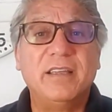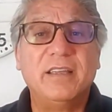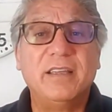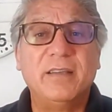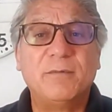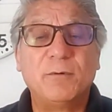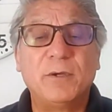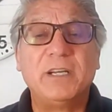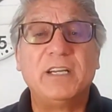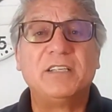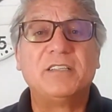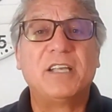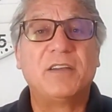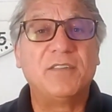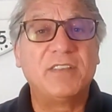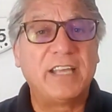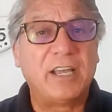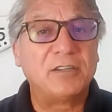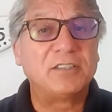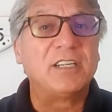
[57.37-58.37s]
if we did
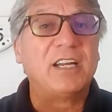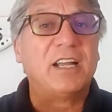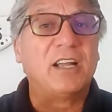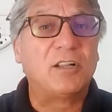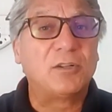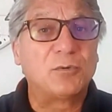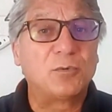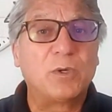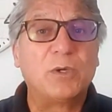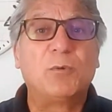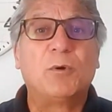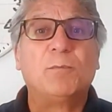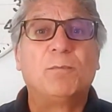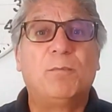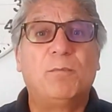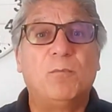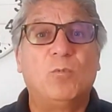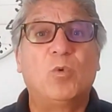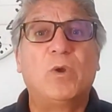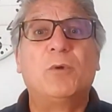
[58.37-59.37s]
$7,000,
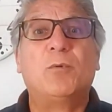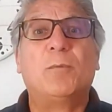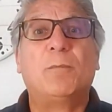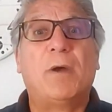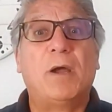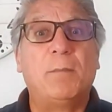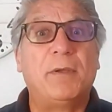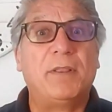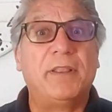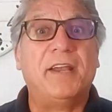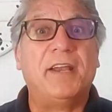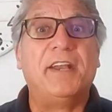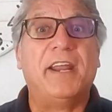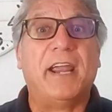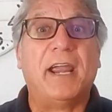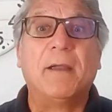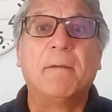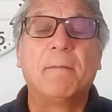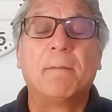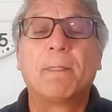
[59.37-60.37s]
we were pumping that
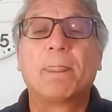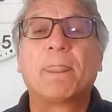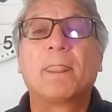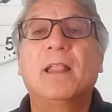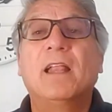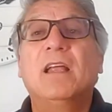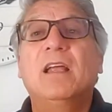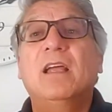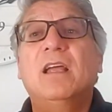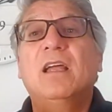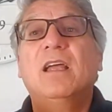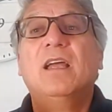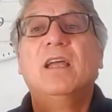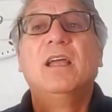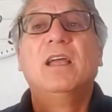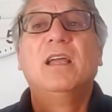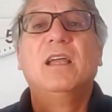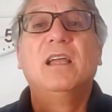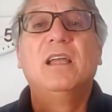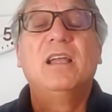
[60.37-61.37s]
day.
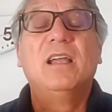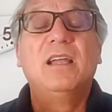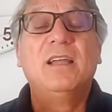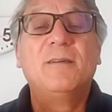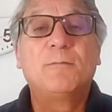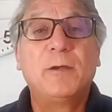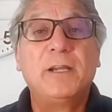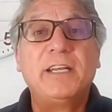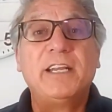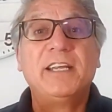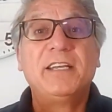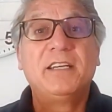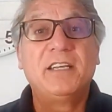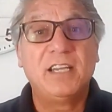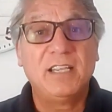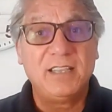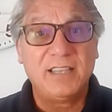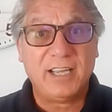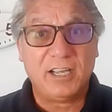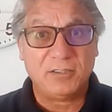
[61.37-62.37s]
If we did
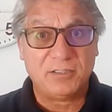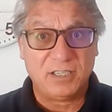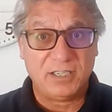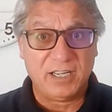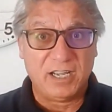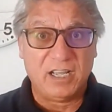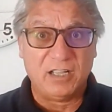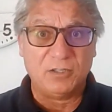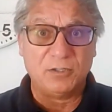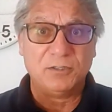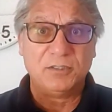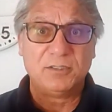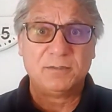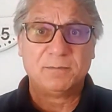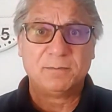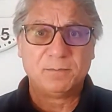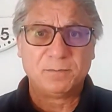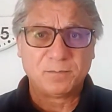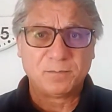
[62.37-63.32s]
$10,000,